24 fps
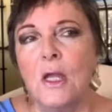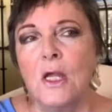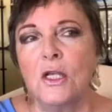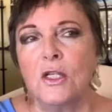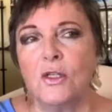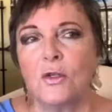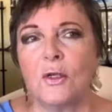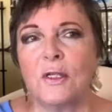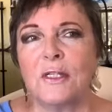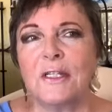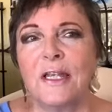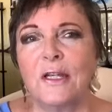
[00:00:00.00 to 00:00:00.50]

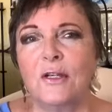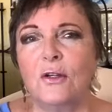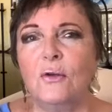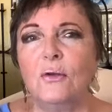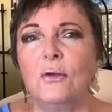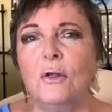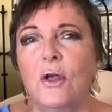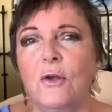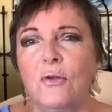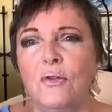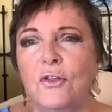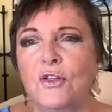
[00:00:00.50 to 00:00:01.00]
So I said, Oh
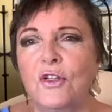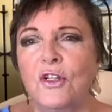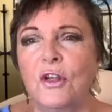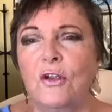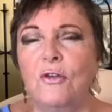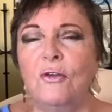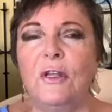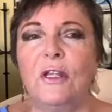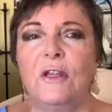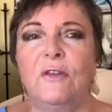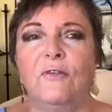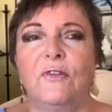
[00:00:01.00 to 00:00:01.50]
no, there's
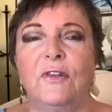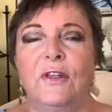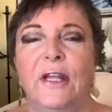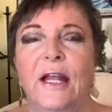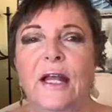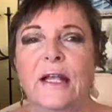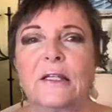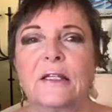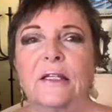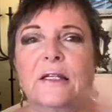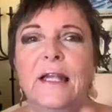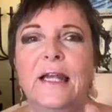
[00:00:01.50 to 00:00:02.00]
no need for
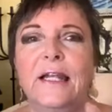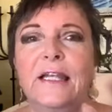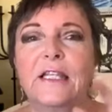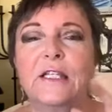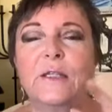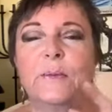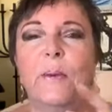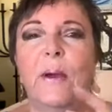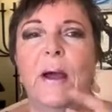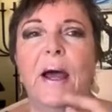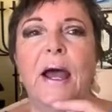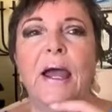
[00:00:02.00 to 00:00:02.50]
that. And I
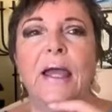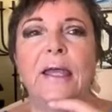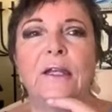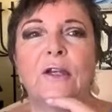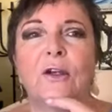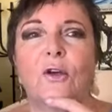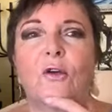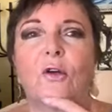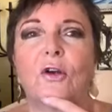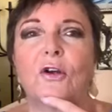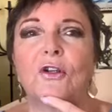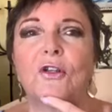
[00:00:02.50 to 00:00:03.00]
spied
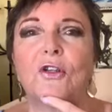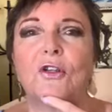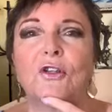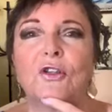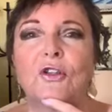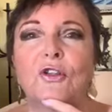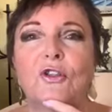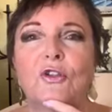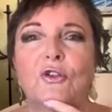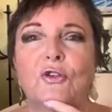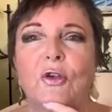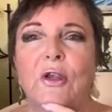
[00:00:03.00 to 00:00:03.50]
across the
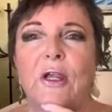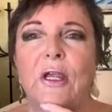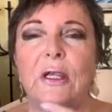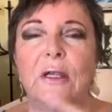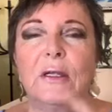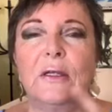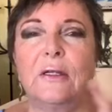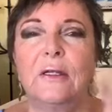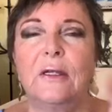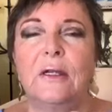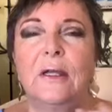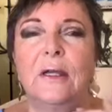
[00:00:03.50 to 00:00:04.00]

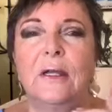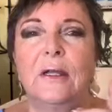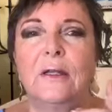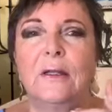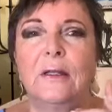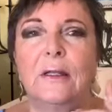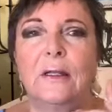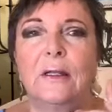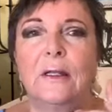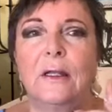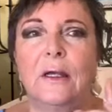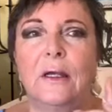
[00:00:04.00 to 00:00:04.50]
street,
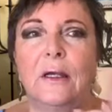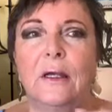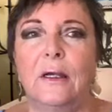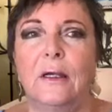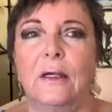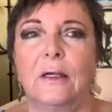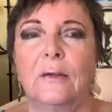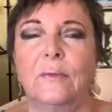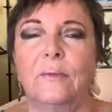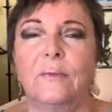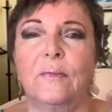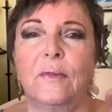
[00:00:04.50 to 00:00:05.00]

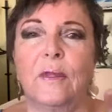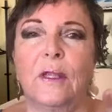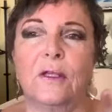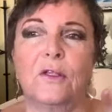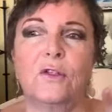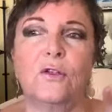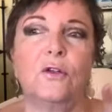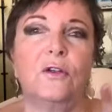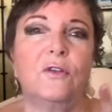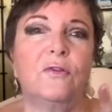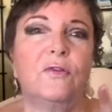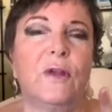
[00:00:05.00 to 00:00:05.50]
uh,
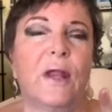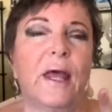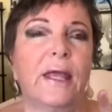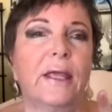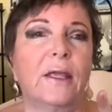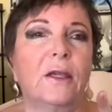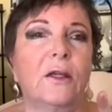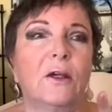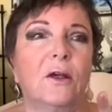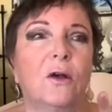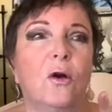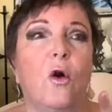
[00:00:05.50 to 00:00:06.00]
sort of
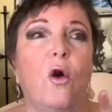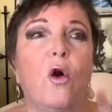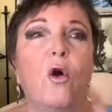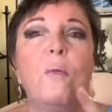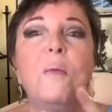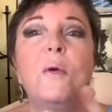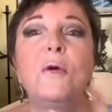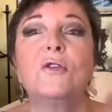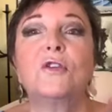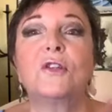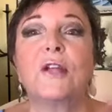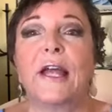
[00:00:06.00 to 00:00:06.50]
like a,
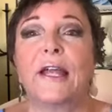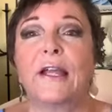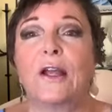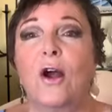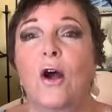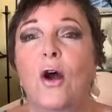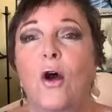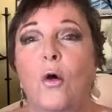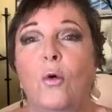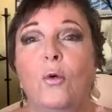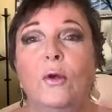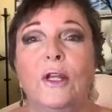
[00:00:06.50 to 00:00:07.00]
almost like a
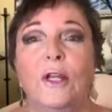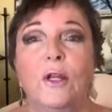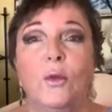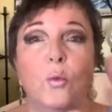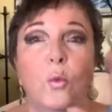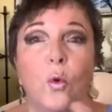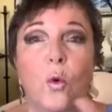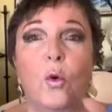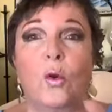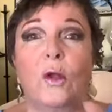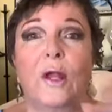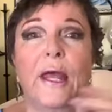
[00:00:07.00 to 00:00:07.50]
hole in the
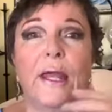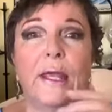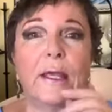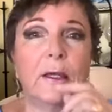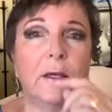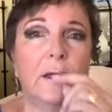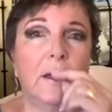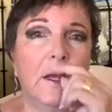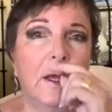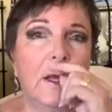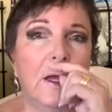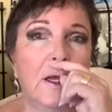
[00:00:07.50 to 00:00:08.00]
wall, like
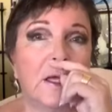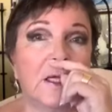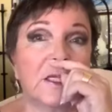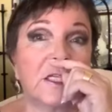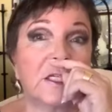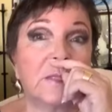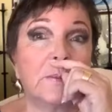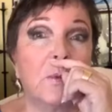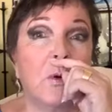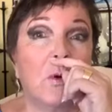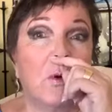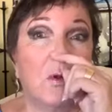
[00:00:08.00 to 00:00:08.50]
a, a
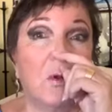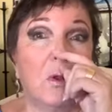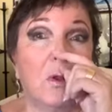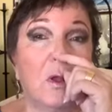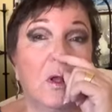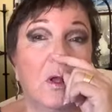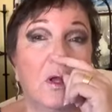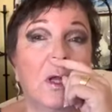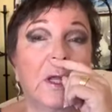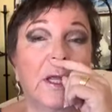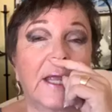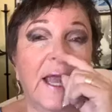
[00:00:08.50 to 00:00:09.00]
small
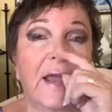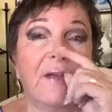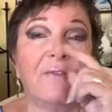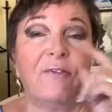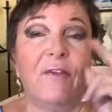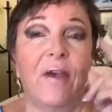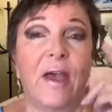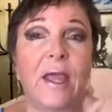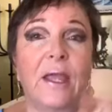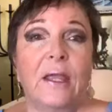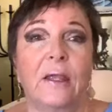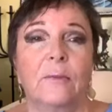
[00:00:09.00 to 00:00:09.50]

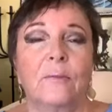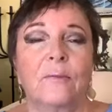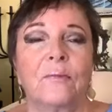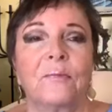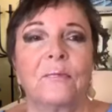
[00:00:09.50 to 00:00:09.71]
cafe.